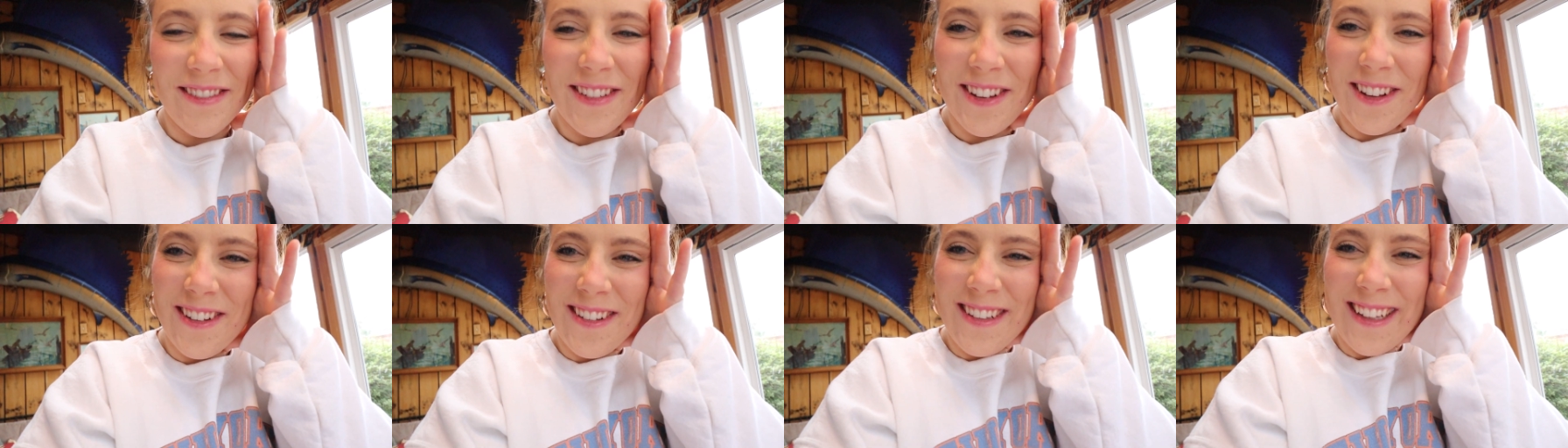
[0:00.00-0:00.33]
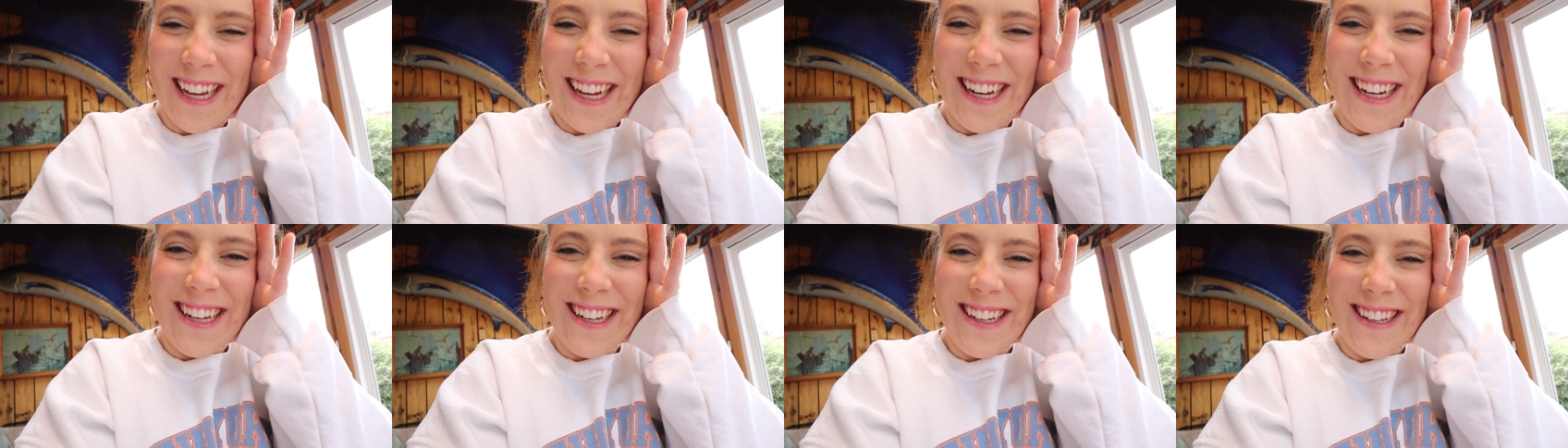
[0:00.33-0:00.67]
I'm so
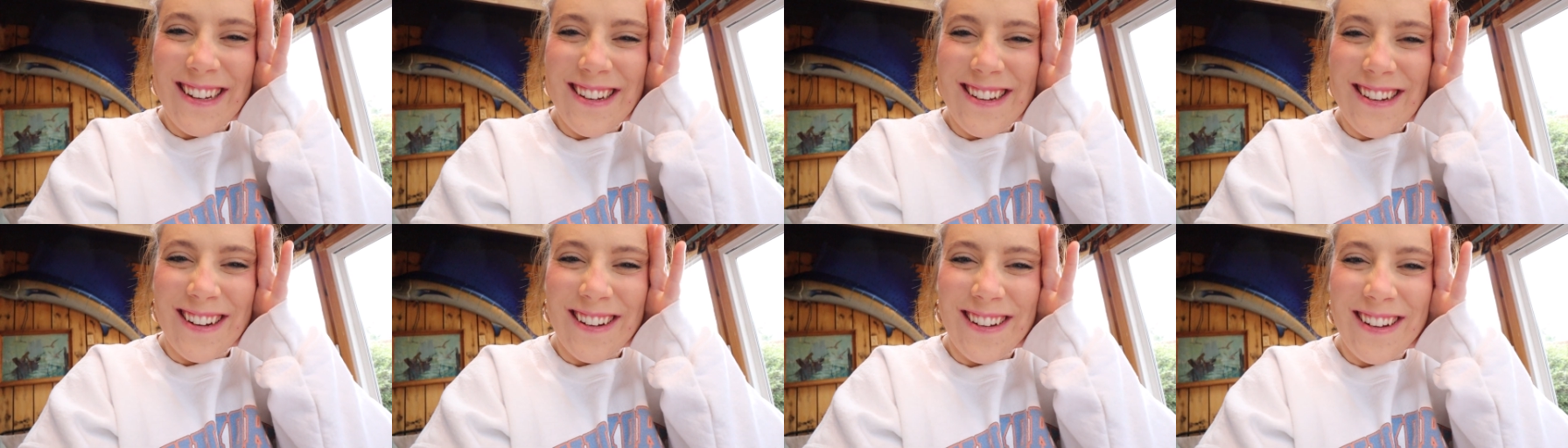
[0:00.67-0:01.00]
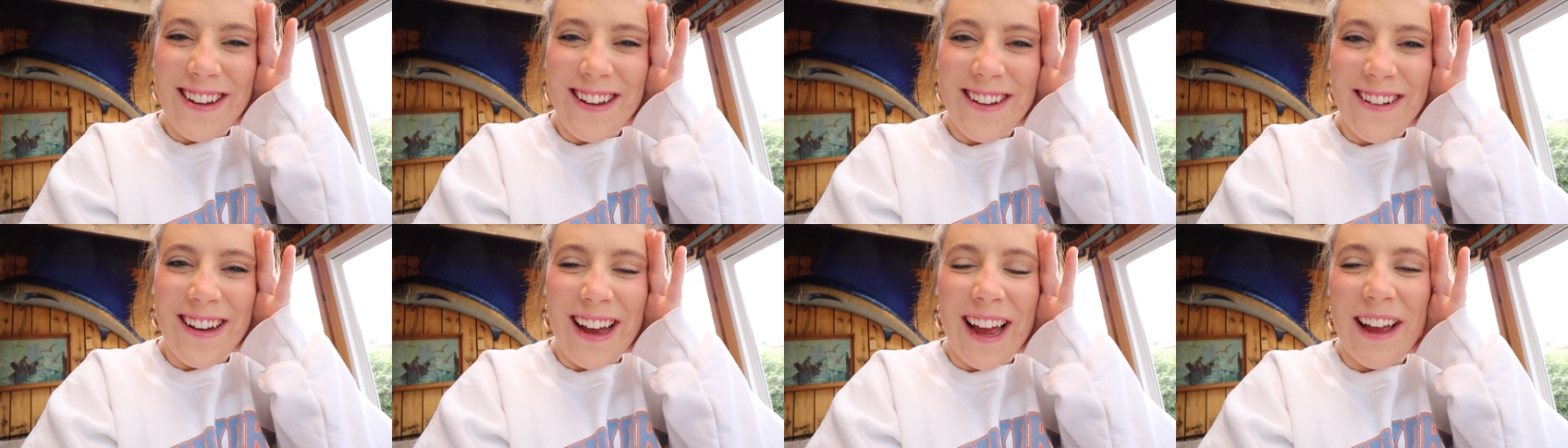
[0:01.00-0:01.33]
excited to show
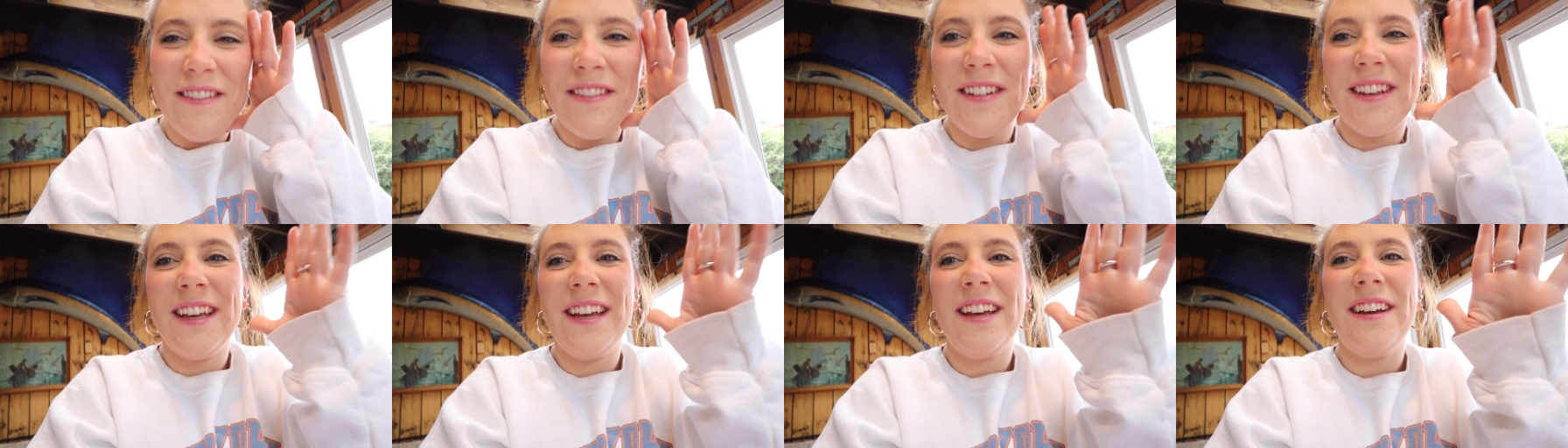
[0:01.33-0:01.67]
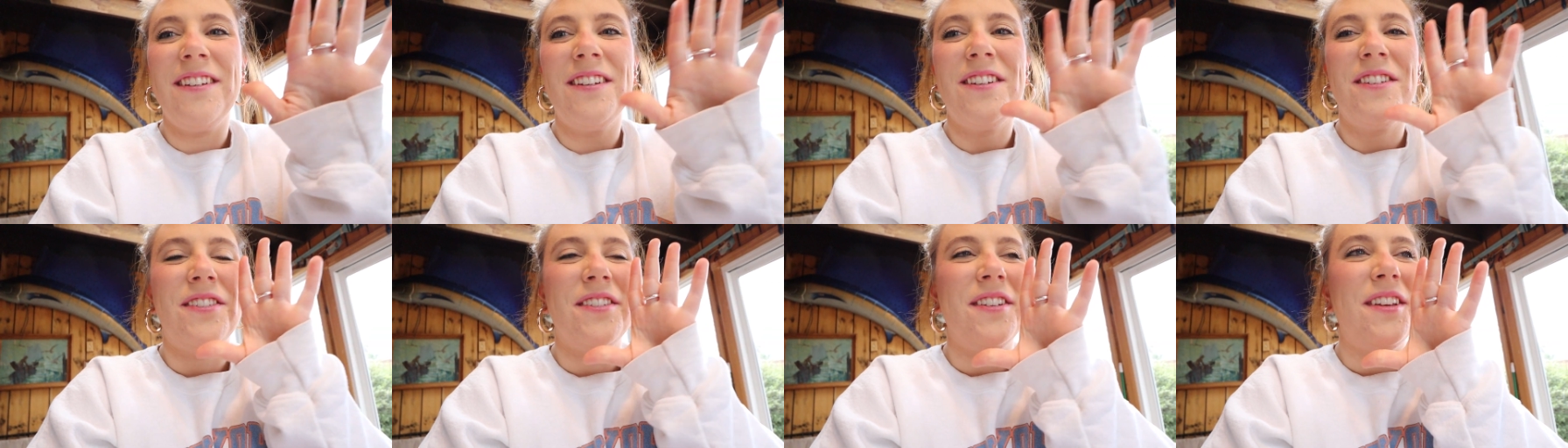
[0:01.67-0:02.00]
you. I feel like it
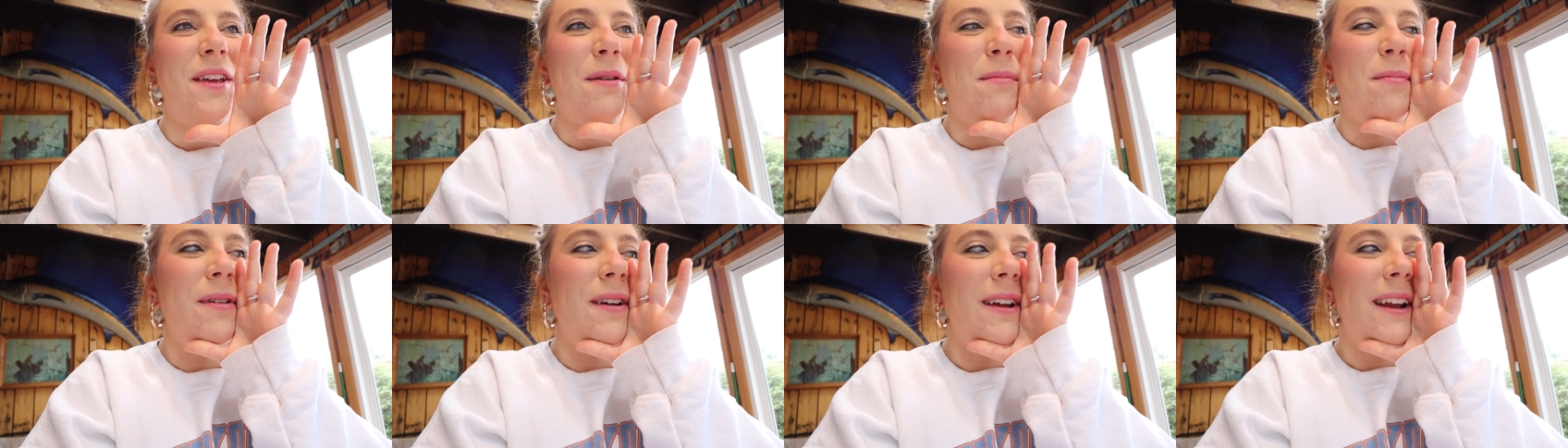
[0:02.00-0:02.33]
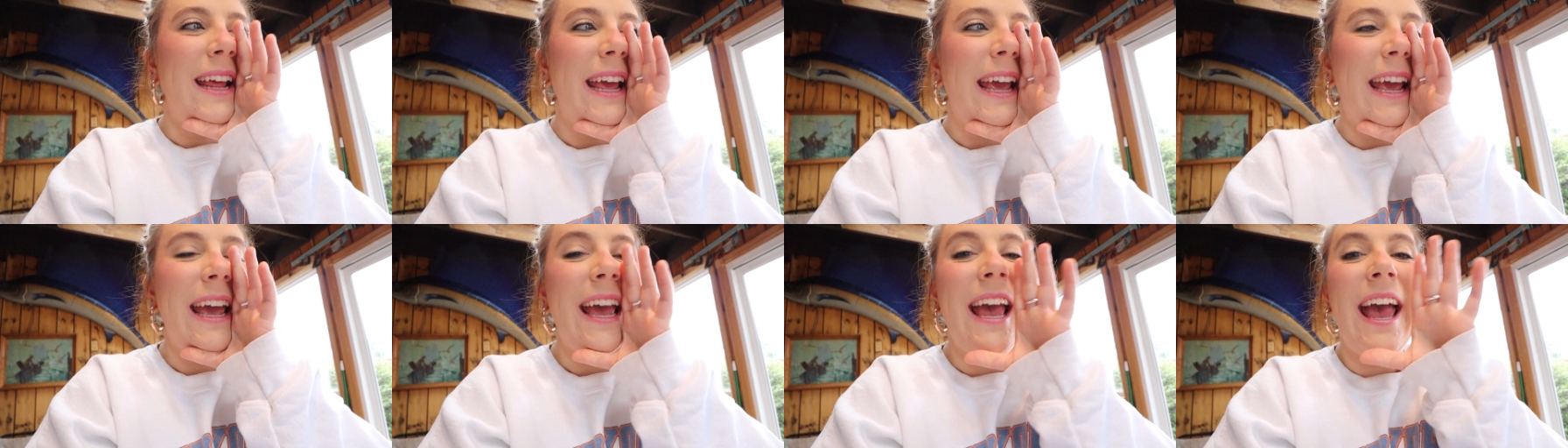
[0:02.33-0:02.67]
looks really pretty.